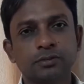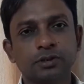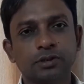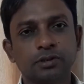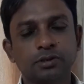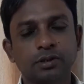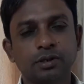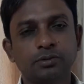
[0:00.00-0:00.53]

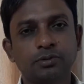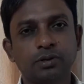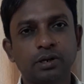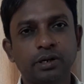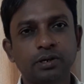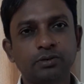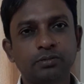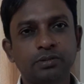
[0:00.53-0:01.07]
Assalamu
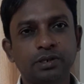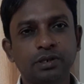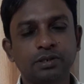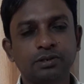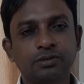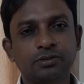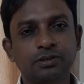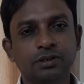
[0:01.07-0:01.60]
alaikum, dear
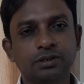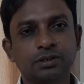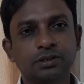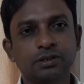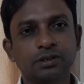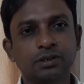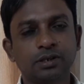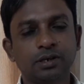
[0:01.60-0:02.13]
students.
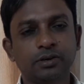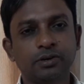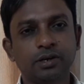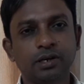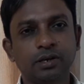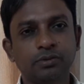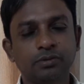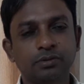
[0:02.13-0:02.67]
How are
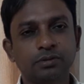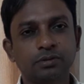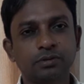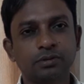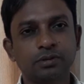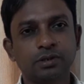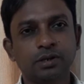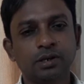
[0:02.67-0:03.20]
you?
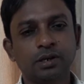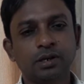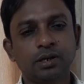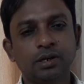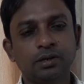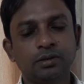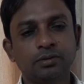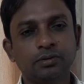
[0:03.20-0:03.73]

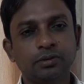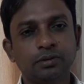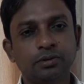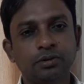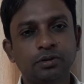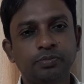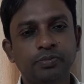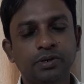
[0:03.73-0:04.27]
We
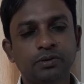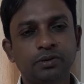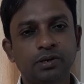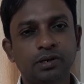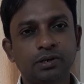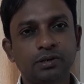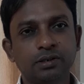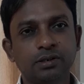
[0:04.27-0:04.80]
hope you
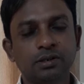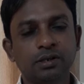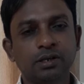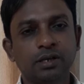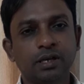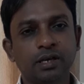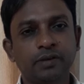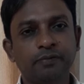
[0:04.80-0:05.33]
are
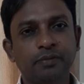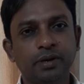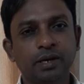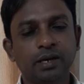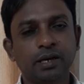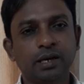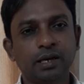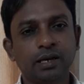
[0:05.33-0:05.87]

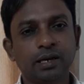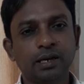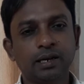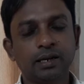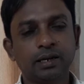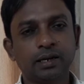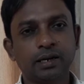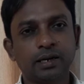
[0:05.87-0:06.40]
keeping health
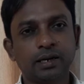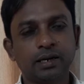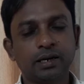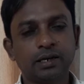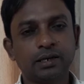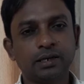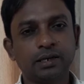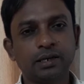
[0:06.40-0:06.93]
and
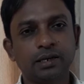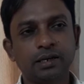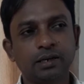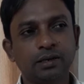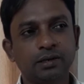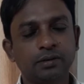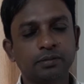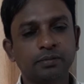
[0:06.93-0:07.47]
hearty
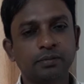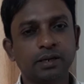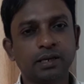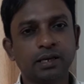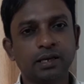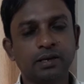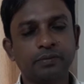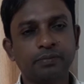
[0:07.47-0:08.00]
by
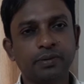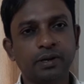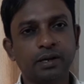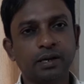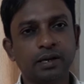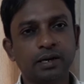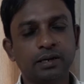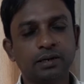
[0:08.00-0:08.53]
keeping
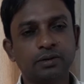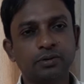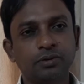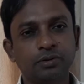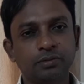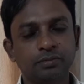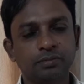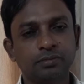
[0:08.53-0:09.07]
at
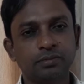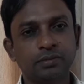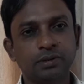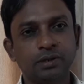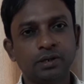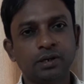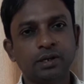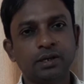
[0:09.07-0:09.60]
home
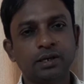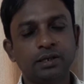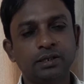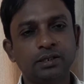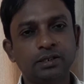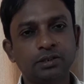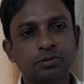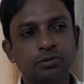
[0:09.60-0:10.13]
at
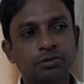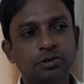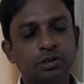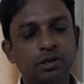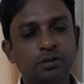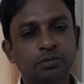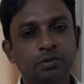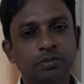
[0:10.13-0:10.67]
this crucial
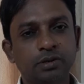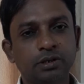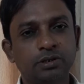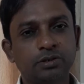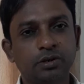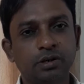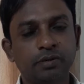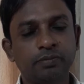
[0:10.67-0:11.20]
moment
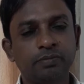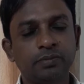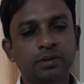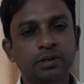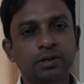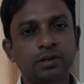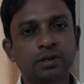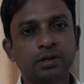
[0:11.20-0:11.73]
of
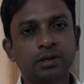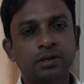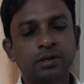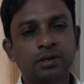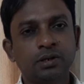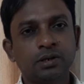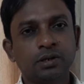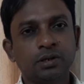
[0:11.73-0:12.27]

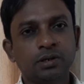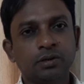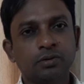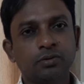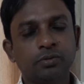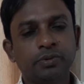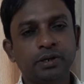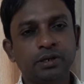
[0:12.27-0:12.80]

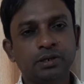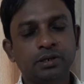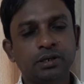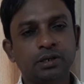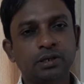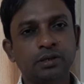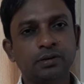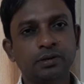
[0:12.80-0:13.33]
COVID
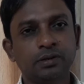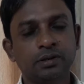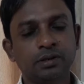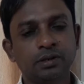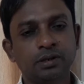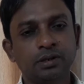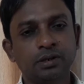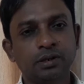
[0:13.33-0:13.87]

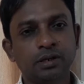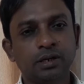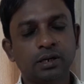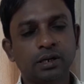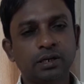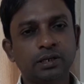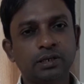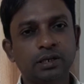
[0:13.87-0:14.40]

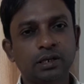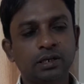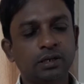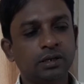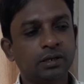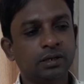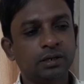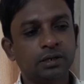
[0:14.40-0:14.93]
19,